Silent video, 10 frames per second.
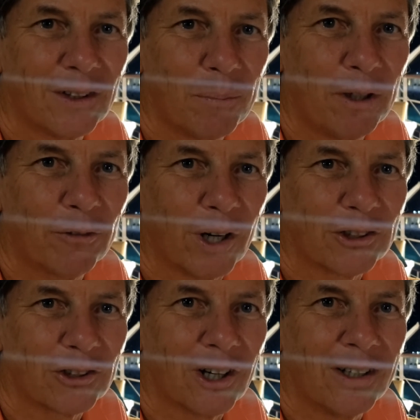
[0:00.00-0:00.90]
the beef
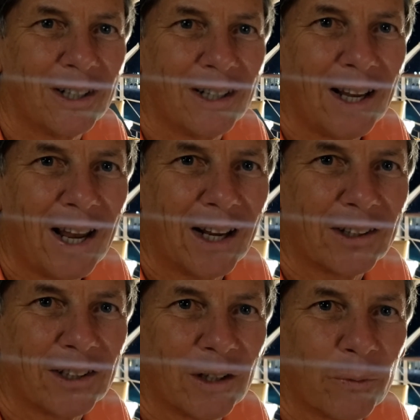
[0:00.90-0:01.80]
restaurant,
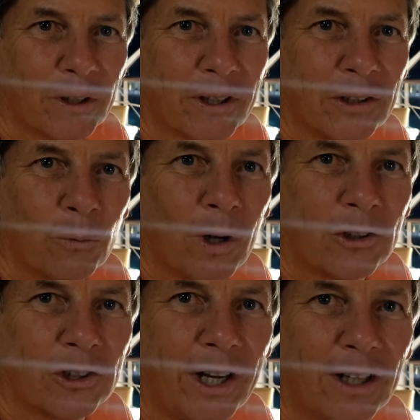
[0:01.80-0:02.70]
and we're going to
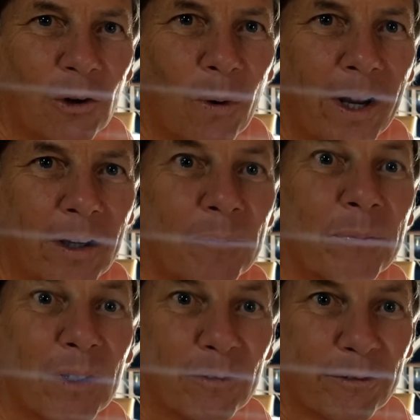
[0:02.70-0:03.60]
watch sail away
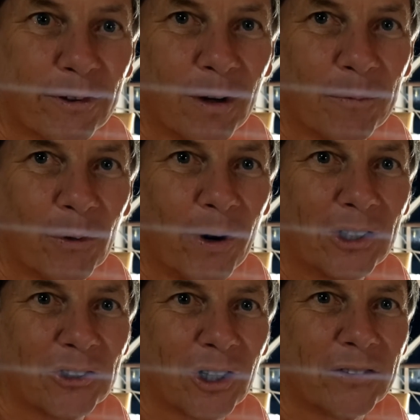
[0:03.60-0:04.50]
from the
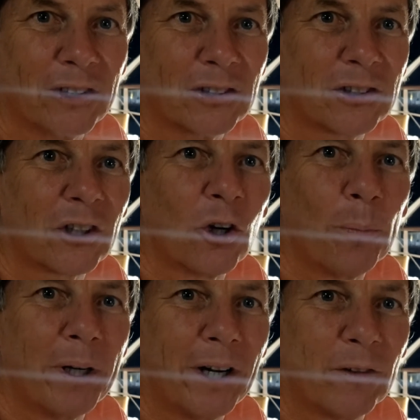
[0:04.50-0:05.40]
restaurant. This is our
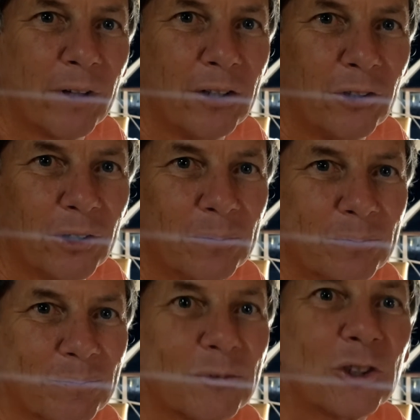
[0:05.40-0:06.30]
open air venue.
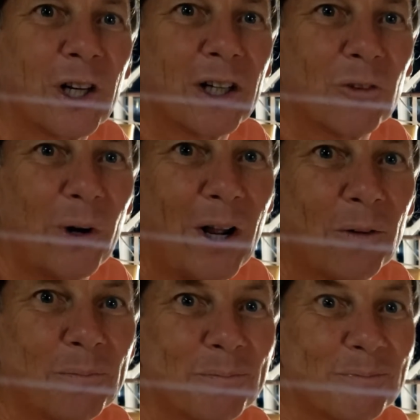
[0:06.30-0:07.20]
Stick
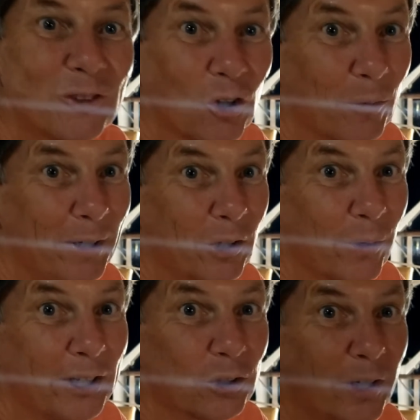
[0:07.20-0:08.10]
around. It's going to be a
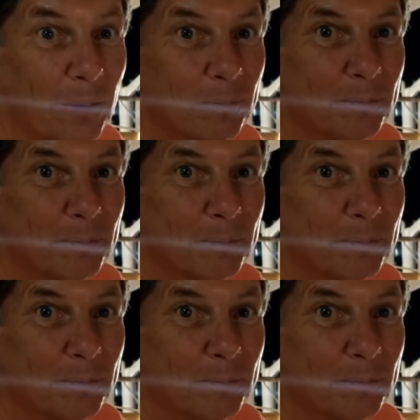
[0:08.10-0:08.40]
great trip.